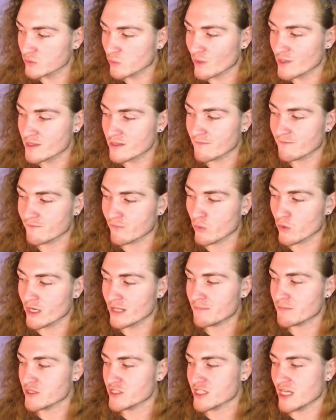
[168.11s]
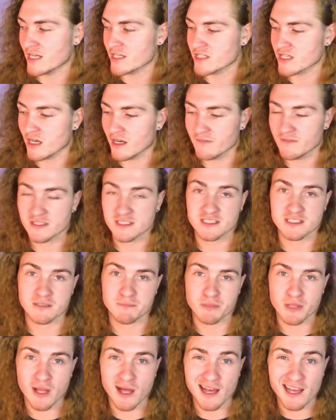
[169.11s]
with forty percent of its
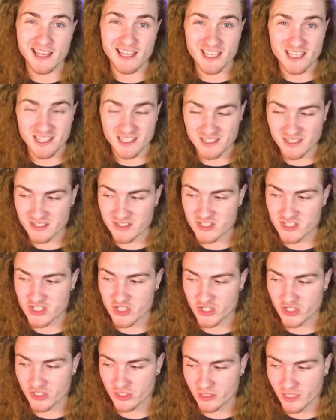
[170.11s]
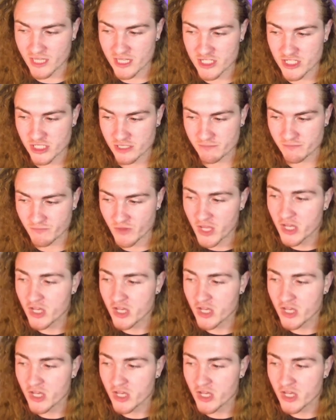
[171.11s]
supply in circulation.